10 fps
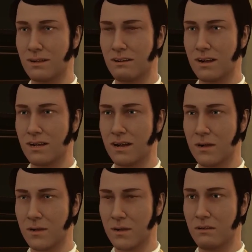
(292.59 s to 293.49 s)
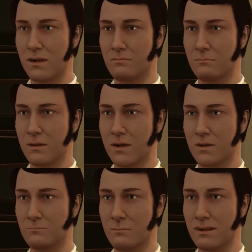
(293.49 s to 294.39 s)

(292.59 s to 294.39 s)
I've tried it in front of mirrors,